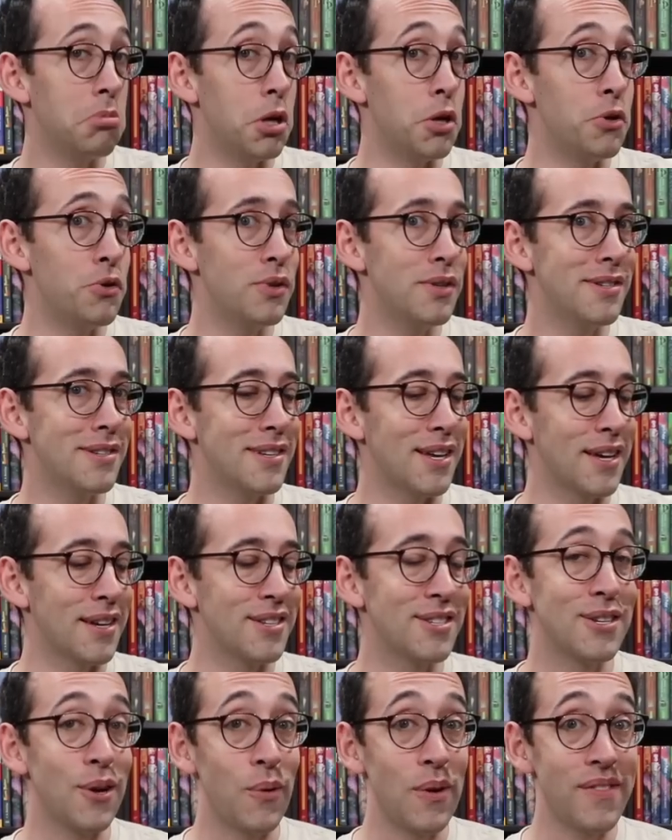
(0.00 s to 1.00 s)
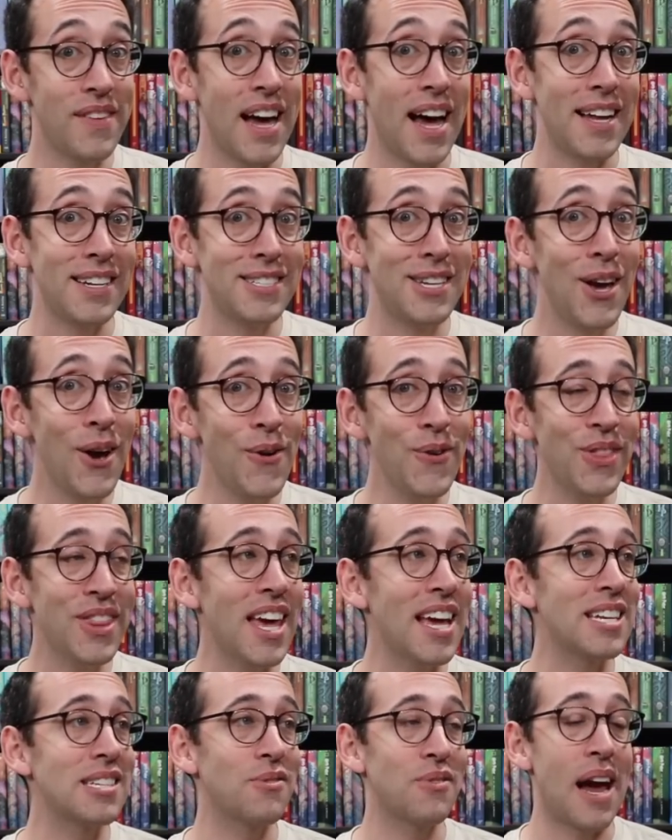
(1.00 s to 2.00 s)
Interesting. So we've got two
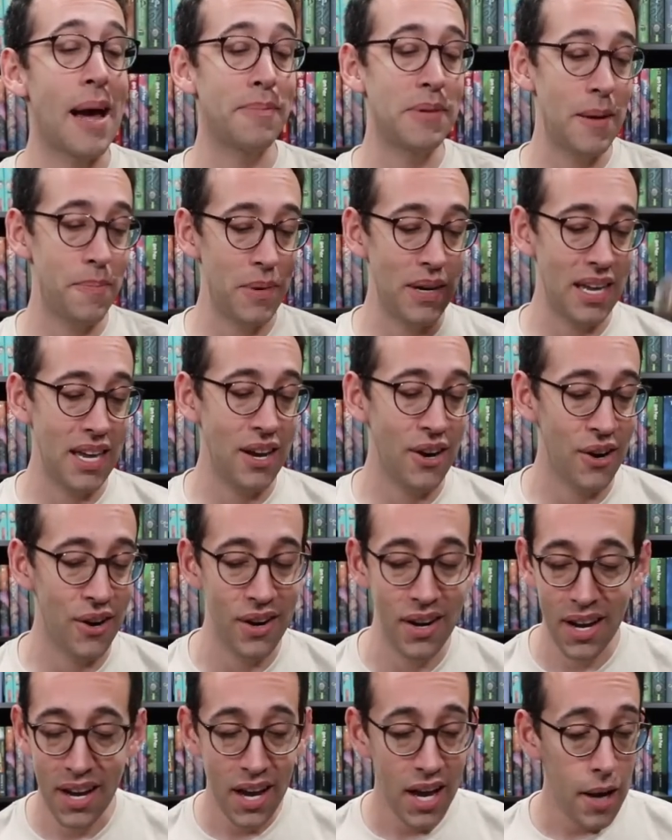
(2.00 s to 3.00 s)
things wrapped up in here,